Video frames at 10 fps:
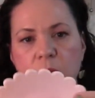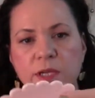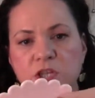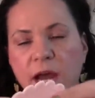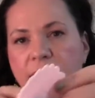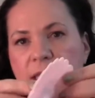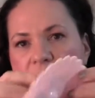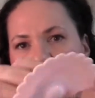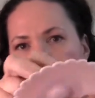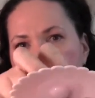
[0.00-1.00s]
which I
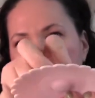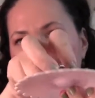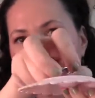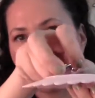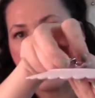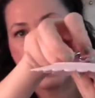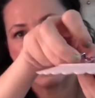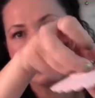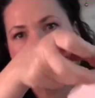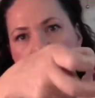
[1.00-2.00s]
like for
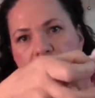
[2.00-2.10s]
wine